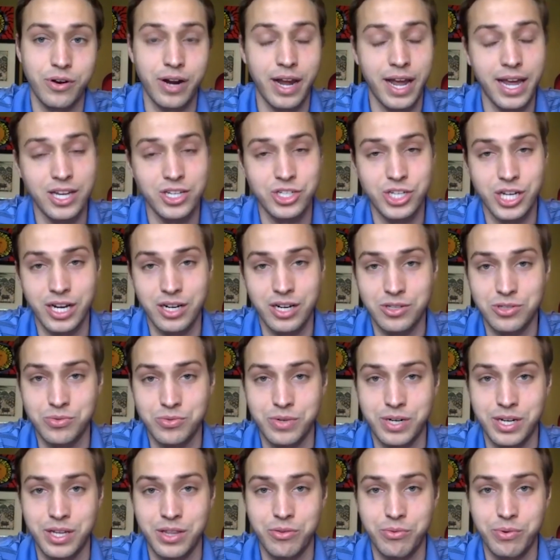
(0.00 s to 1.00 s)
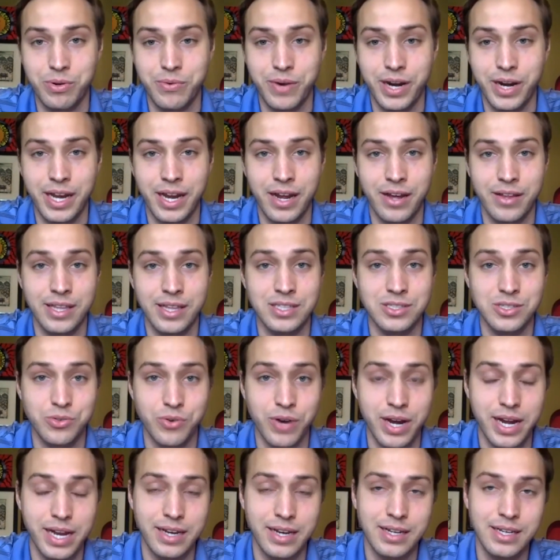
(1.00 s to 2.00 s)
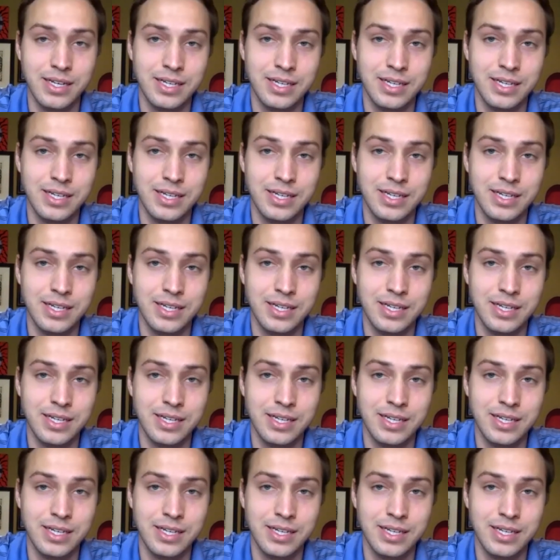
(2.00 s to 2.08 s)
and Channel 23 right now that's great.